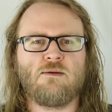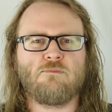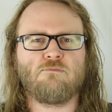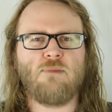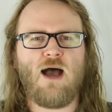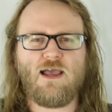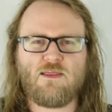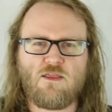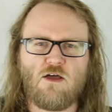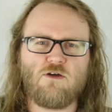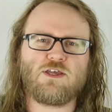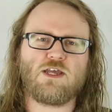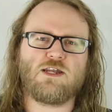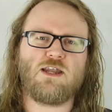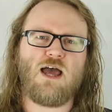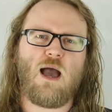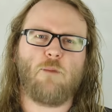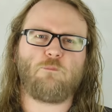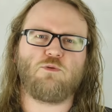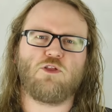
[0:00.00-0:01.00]
Milo
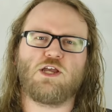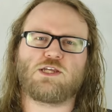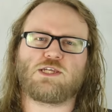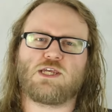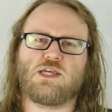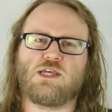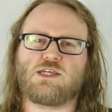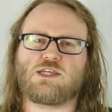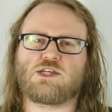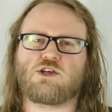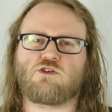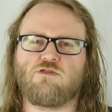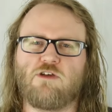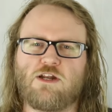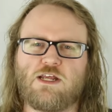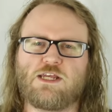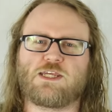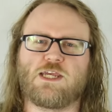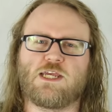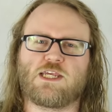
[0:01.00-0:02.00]
Yiannopoulos'
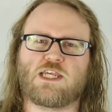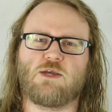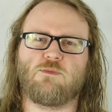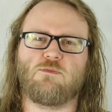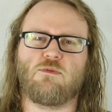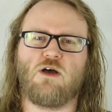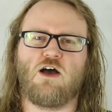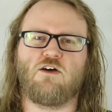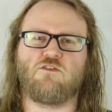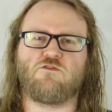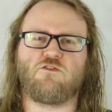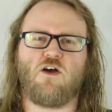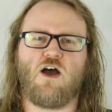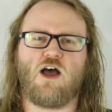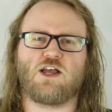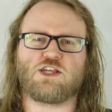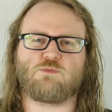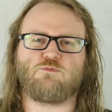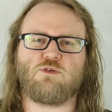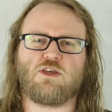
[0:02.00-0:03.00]
criticism of
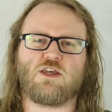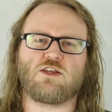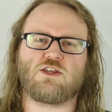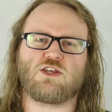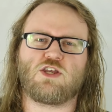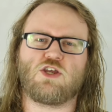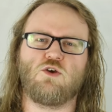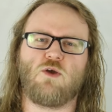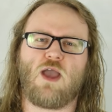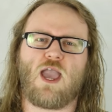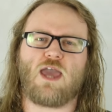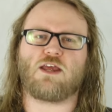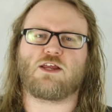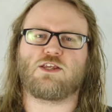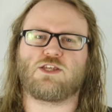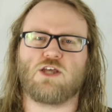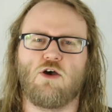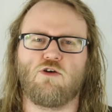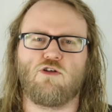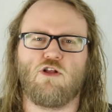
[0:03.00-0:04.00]
us being too
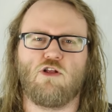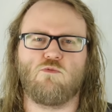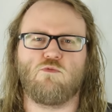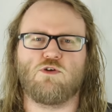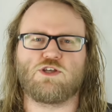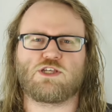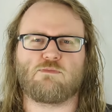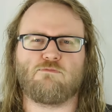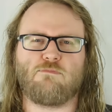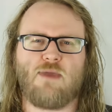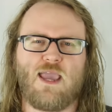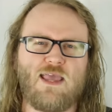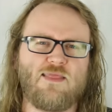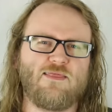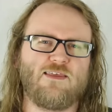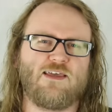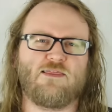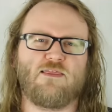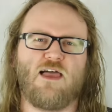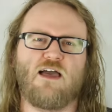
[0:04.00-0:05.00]
anecdotal was
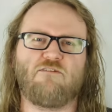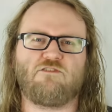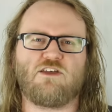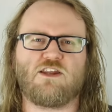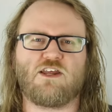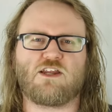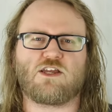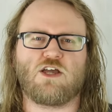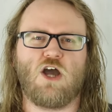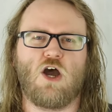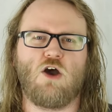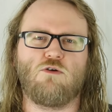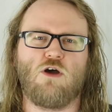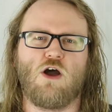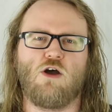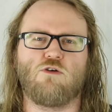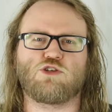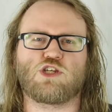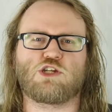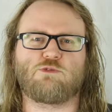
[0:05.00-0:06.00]
mainly levied at
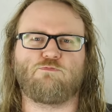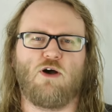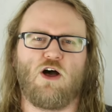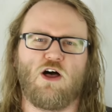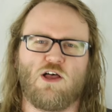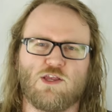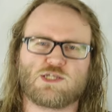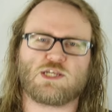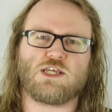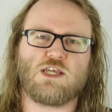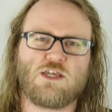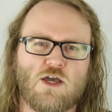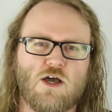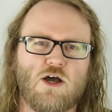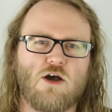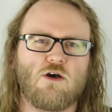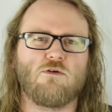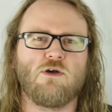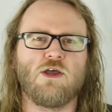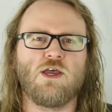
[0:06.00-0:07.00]
co-host Paul's
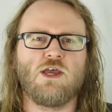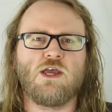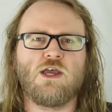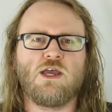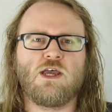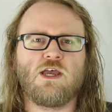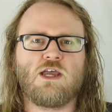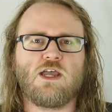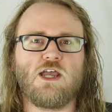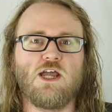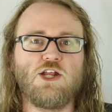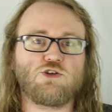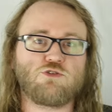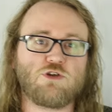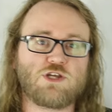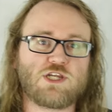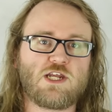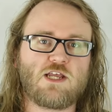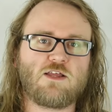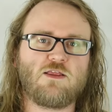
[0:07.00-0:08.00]
ego.
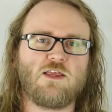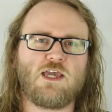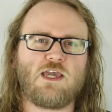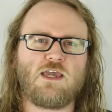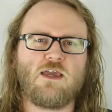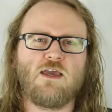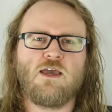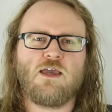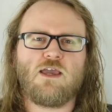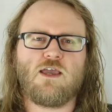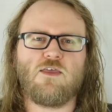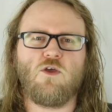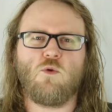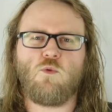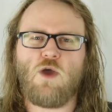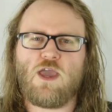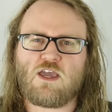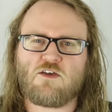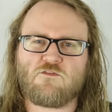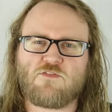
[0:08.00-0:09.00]
Interestingly, in the
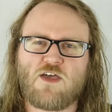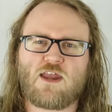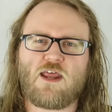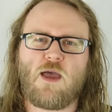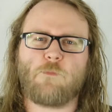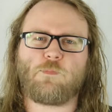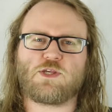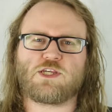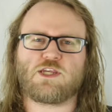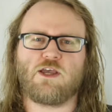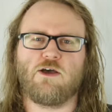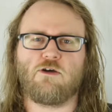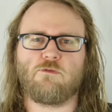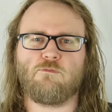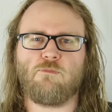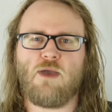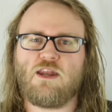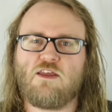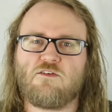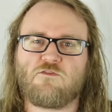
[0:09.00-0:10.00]
wake of that
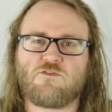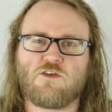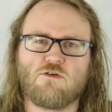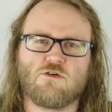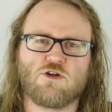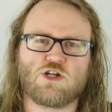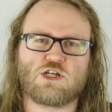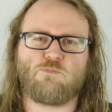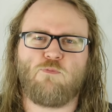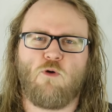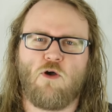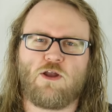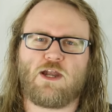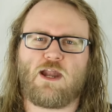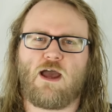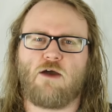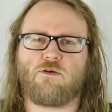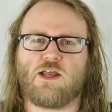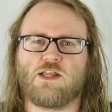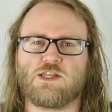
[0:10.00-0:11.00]
episode, many viewers
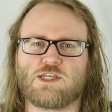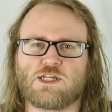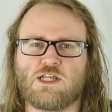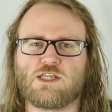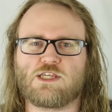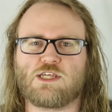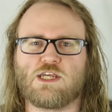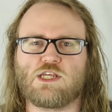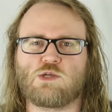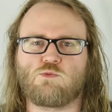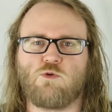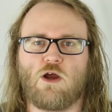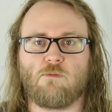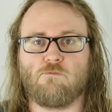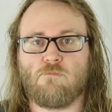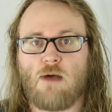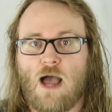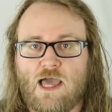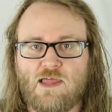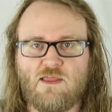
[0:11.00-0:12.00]
pointed out instances where
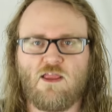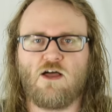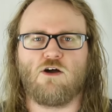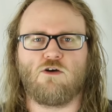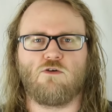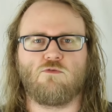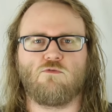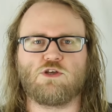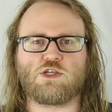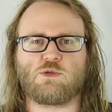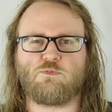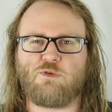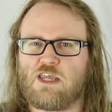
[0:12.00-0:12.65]
Milo was